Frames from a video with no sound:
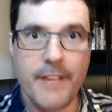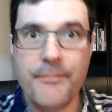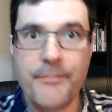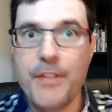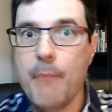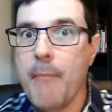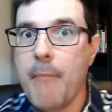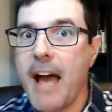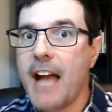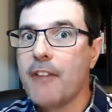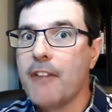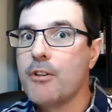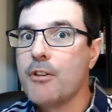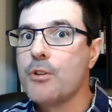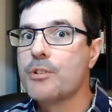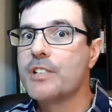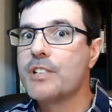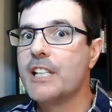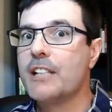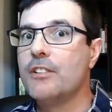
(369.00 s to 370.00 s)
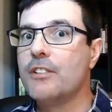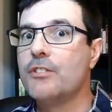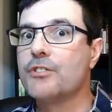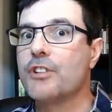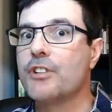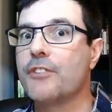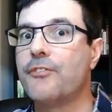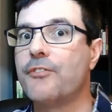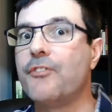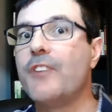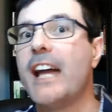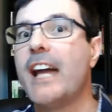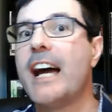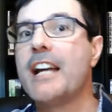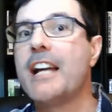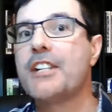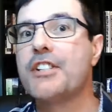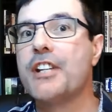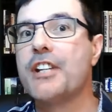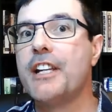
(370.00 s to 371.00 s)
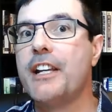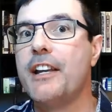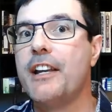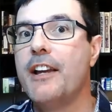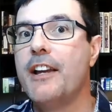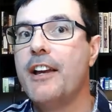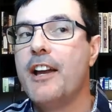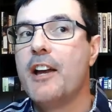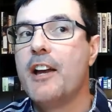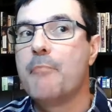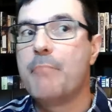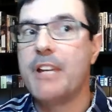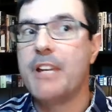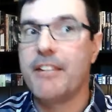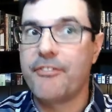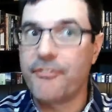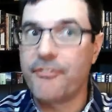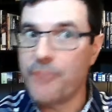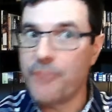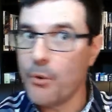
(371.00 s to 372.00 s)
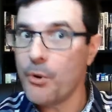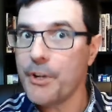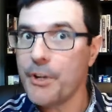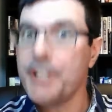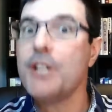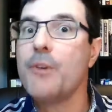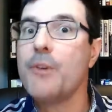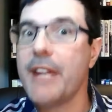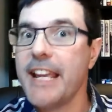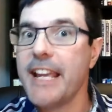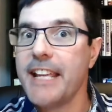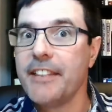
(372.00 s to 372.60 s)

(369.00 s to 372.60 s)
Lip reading: the macro signals are flashing before you hit